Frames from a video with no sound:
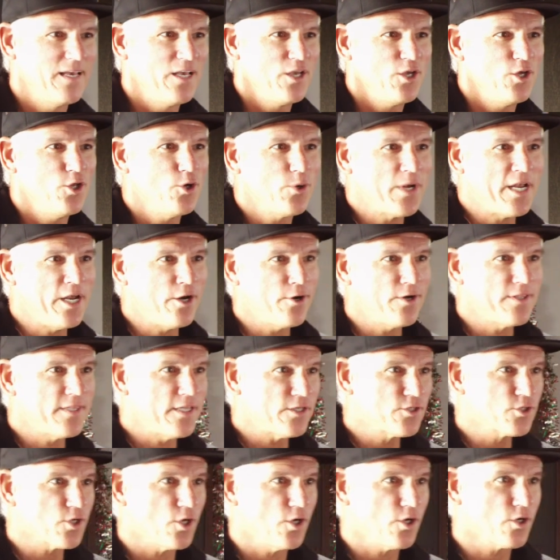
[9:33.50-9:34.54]
You know, here in
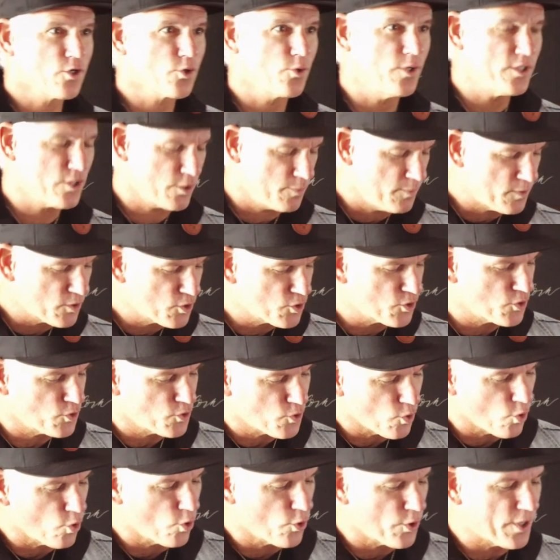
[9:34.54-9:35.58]
this Christmas
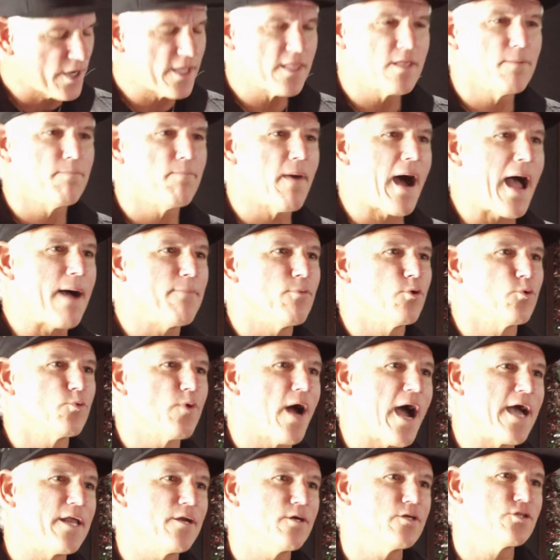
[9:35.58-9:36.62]
story, the Bible
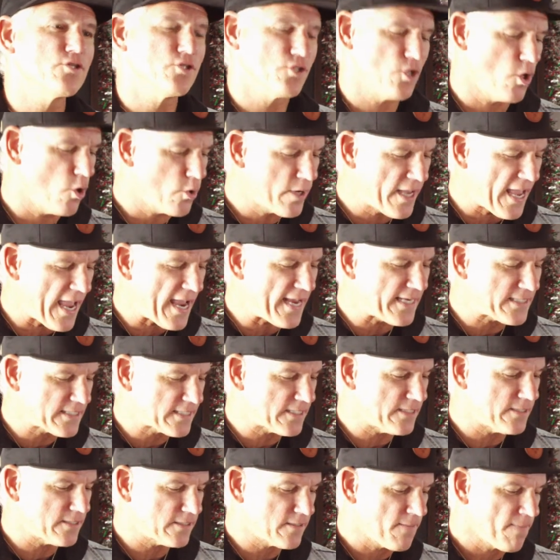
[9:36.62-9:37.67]
writer
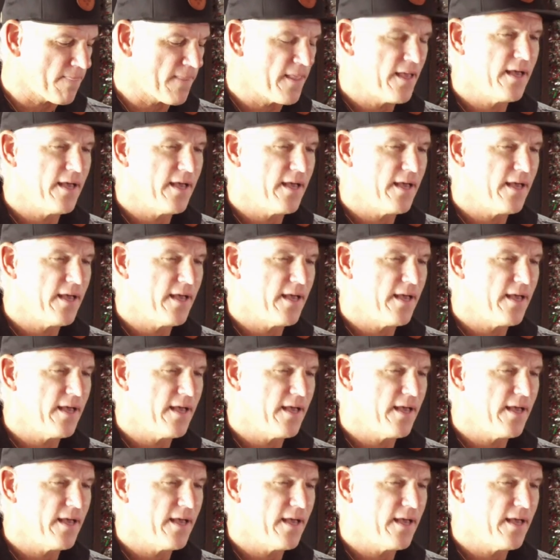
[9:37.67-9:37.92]
showcases